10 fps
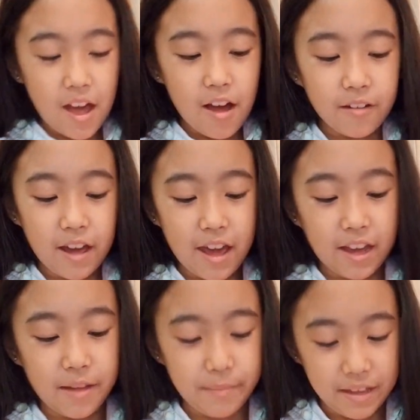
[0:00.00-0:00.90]

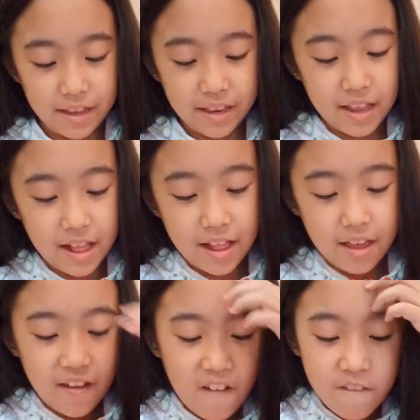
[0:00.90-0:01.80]
Okay, come on.
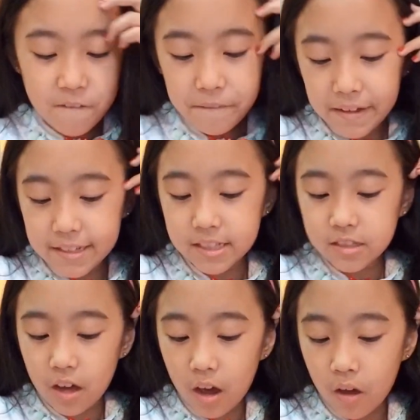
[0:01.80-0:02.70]

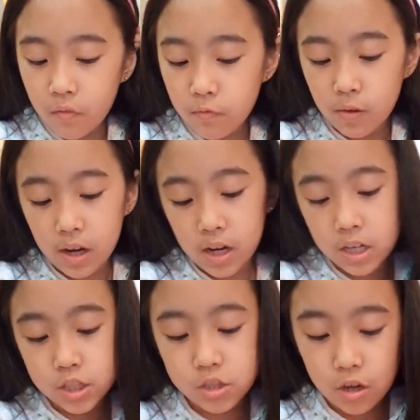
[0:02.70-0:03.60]
First off, we're
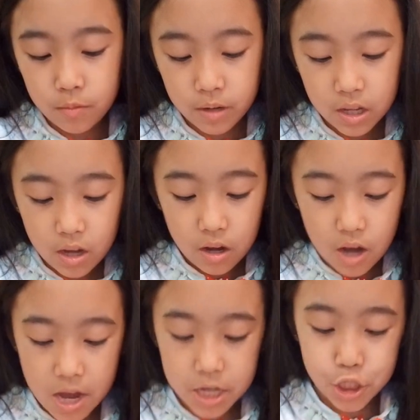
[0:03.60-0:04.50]
gonna start with
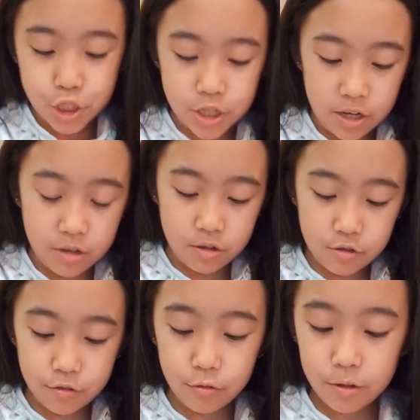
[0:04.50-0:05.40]

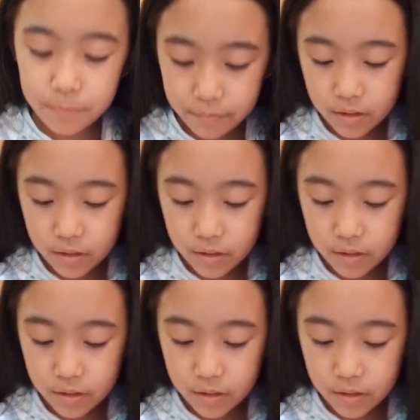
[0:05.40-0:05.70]
eyeshadow.